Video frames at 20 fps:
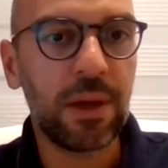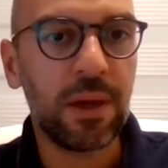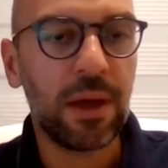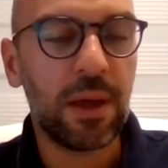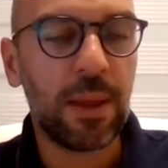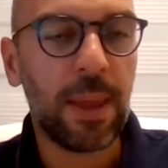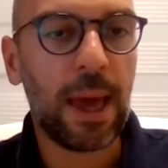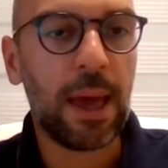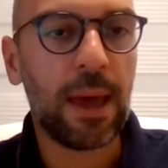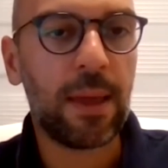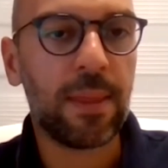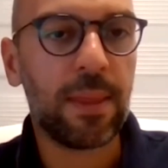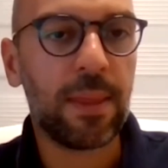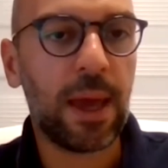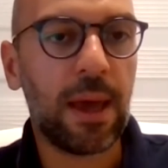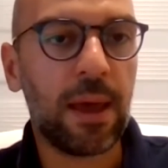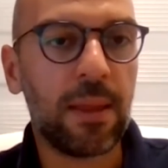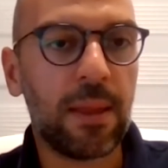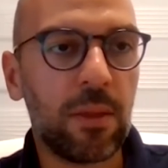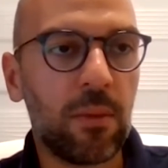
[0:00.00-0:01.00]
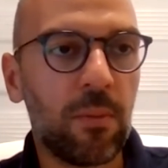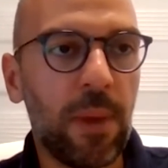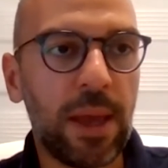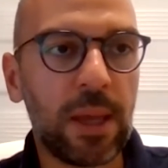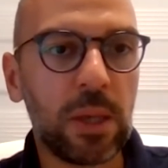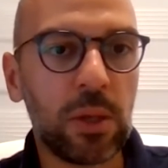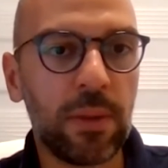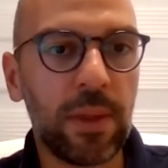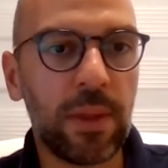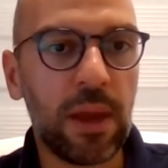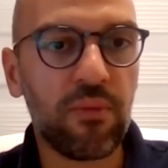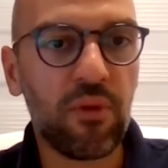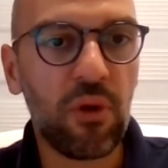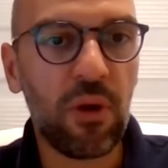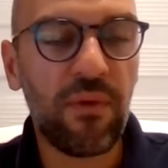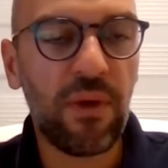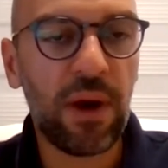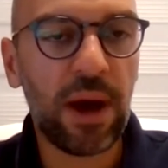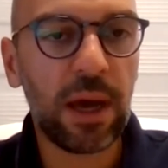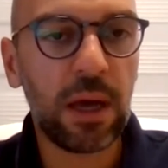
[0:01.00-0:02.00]
And based on their
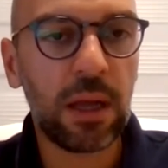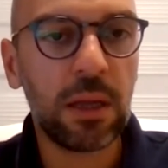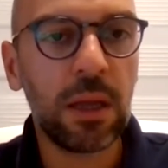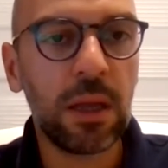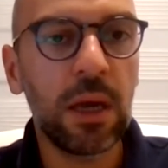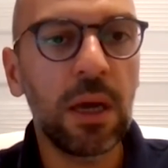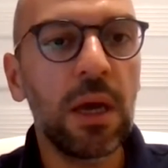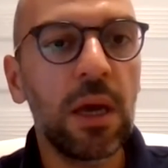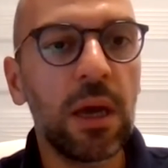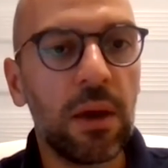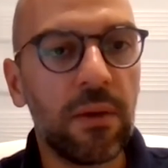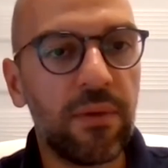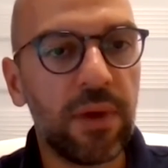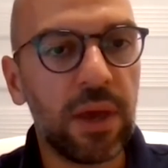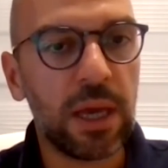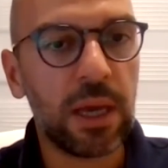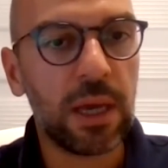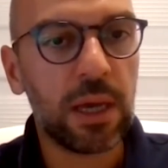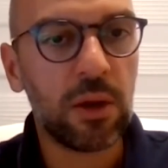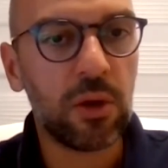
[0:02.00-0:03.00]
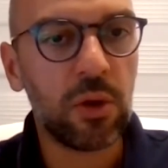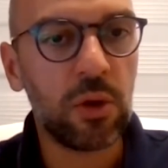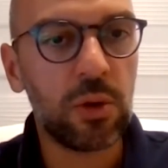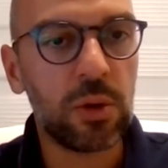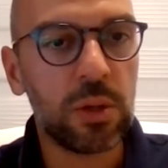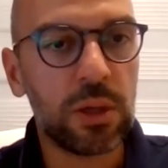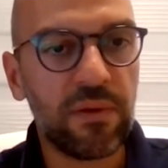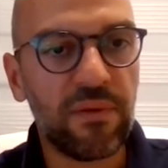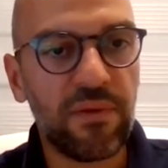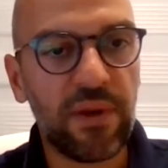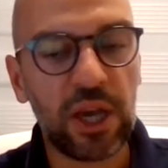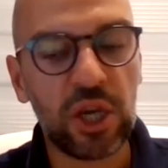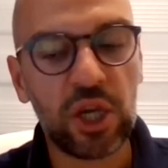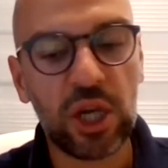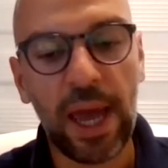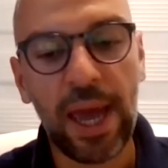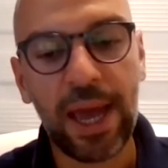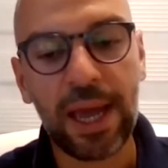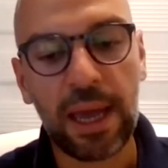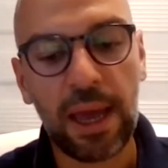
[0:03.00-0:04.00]
profile, we use fresh
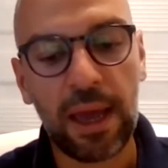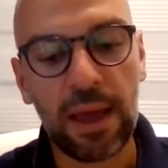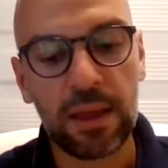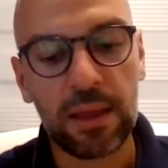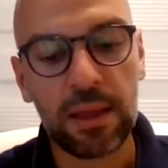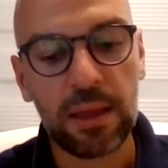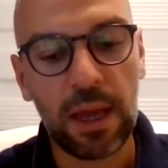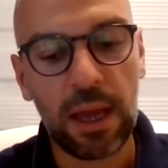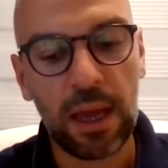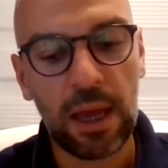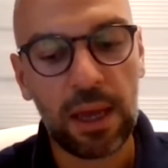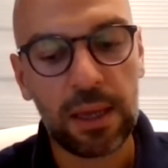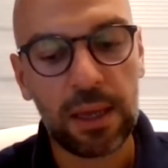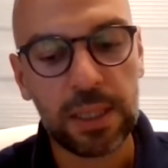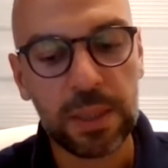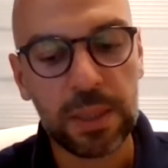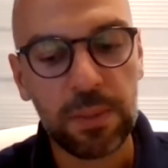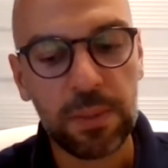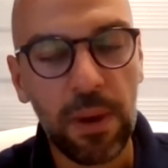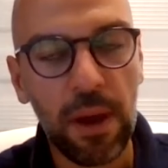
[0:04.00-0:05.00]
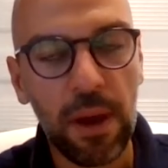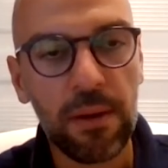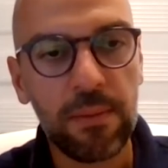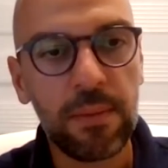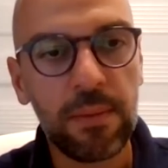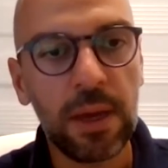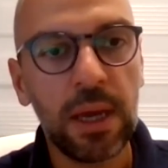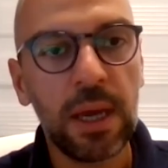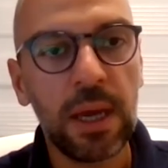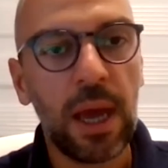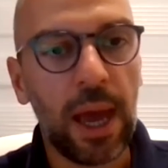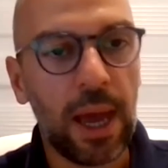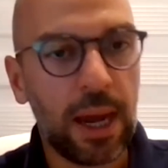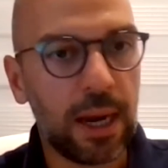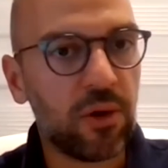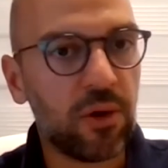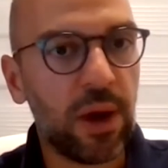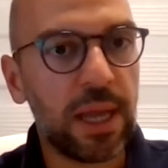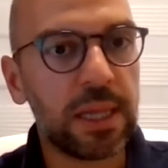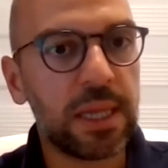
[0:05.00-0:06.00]
egg and sperm and
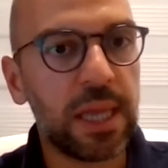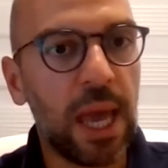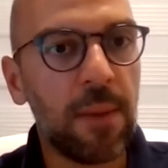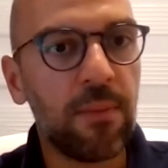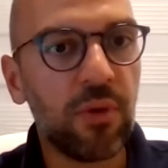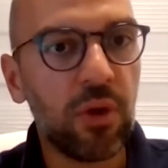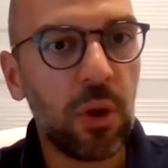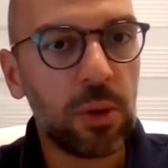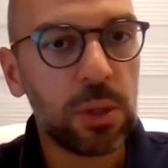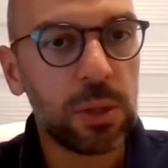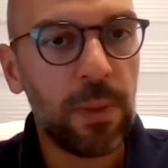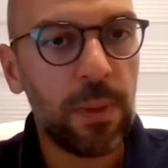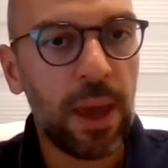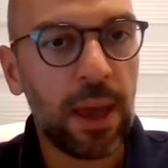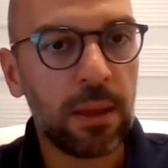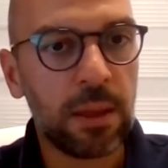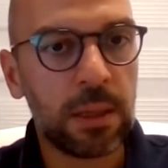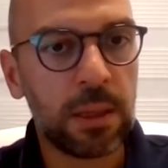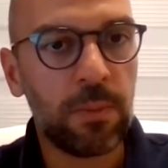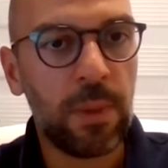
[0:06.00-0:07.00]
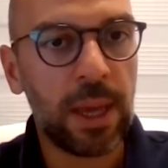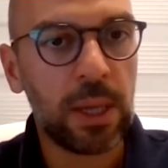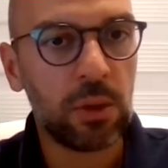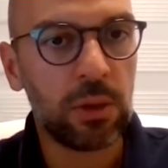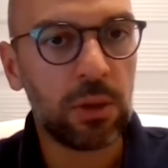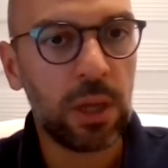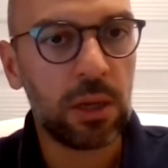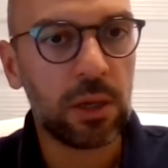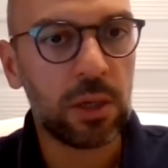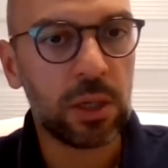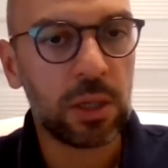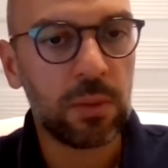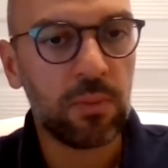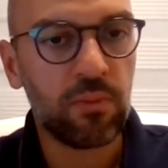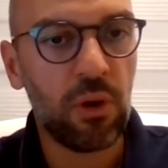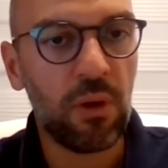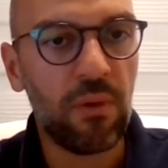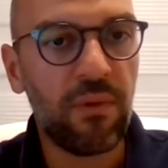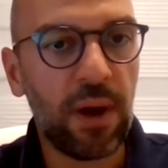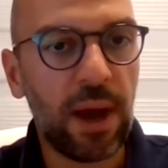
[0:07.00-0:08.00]
create the embryos based on their
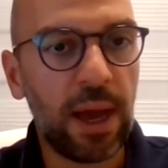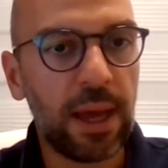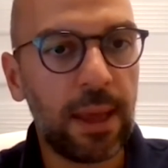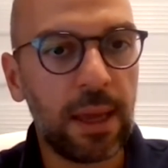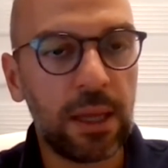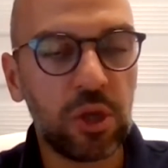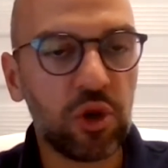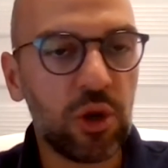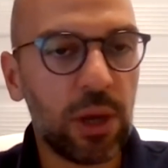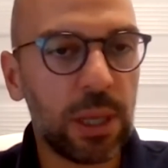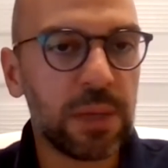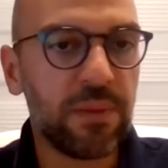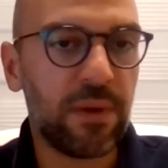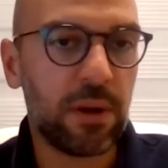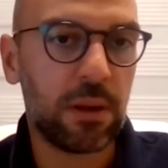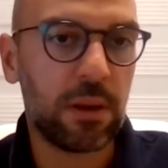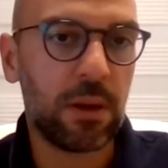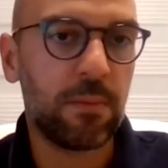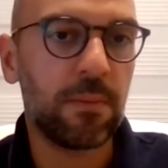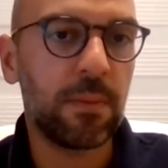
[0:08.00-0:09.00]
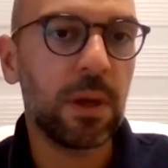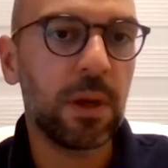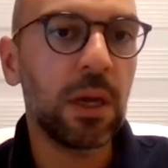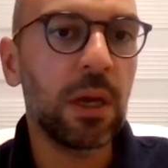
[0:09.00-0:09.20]
profile and transfer them.